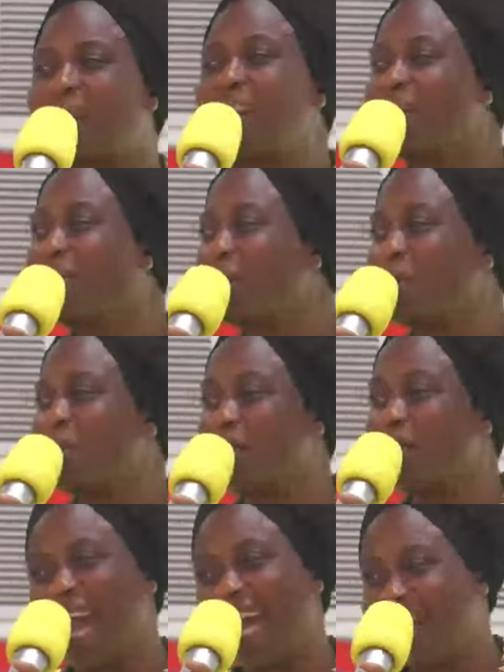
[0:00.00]
really know what we
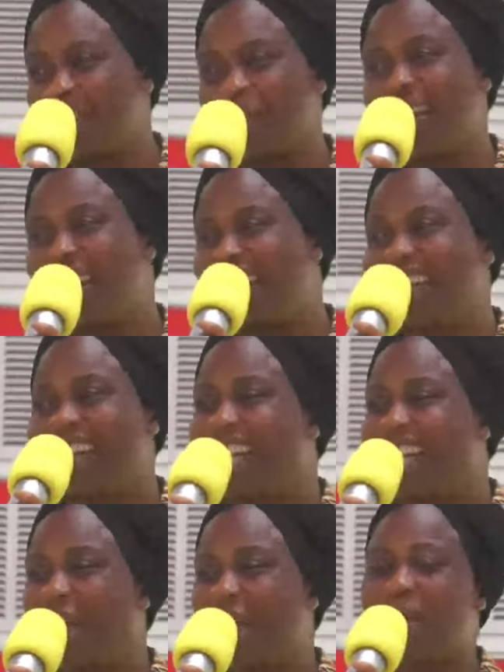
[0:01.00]
are experiencing
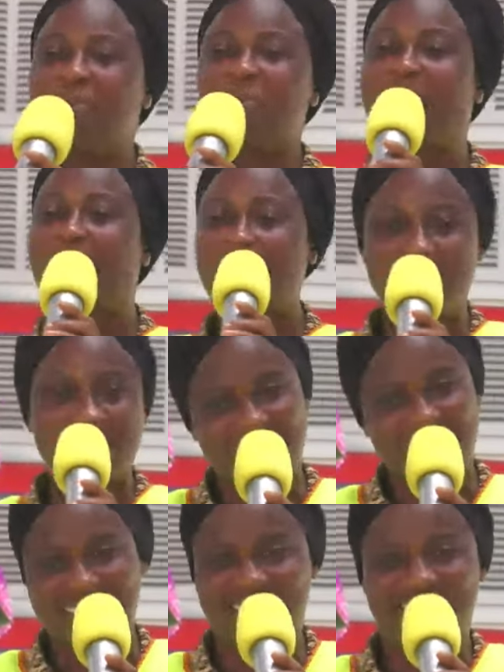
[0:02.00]
here. You people are
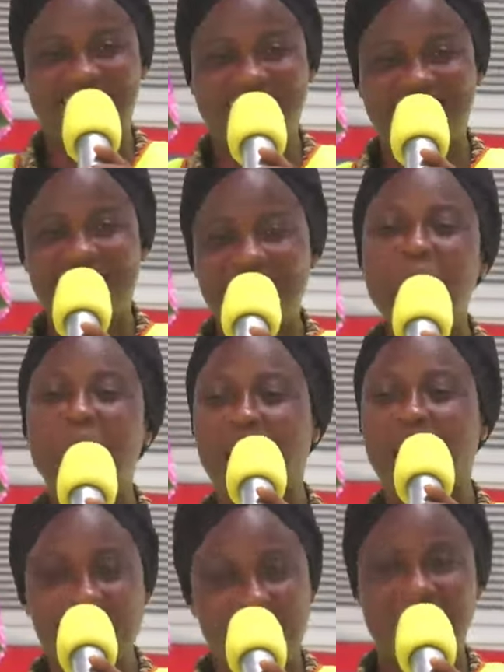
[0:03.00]
blessed. You people
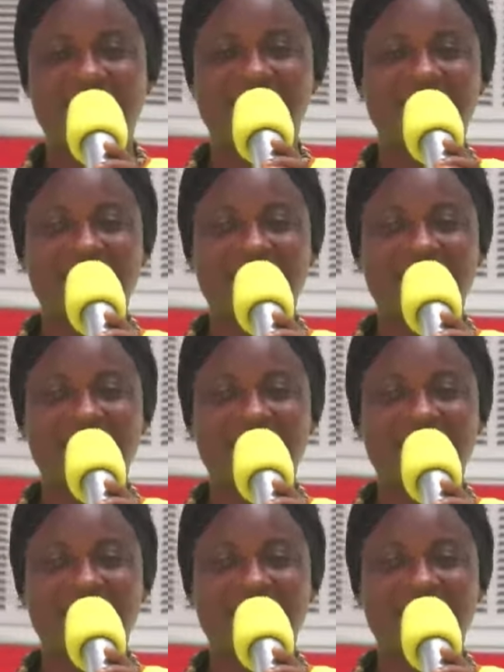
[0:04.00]
are blessed.